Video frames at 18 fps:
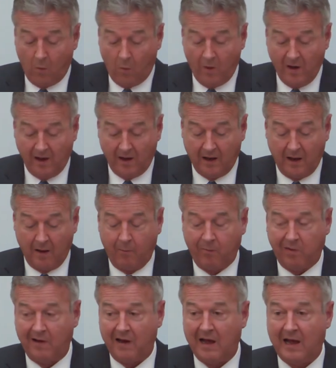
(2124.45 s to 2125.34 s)
will
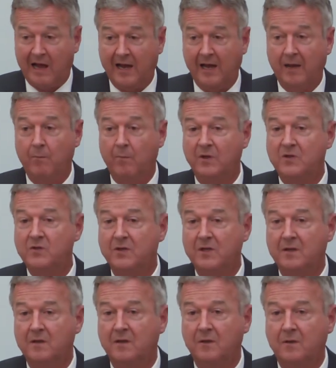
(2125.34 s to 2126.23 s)
apply
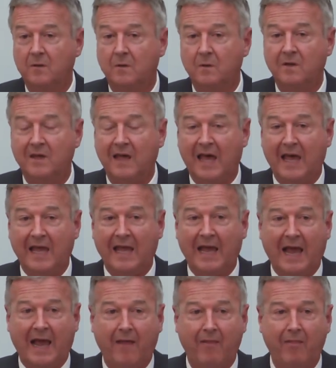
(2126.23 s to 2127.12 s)
between the
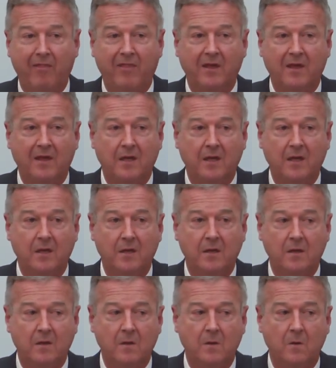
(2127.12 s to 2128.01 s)
UK and the
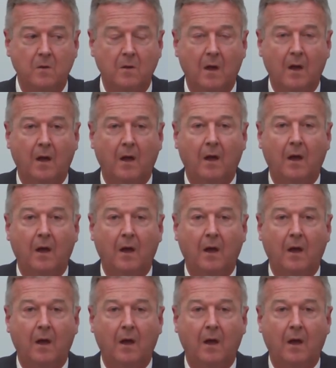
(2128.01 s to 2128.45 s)
EU.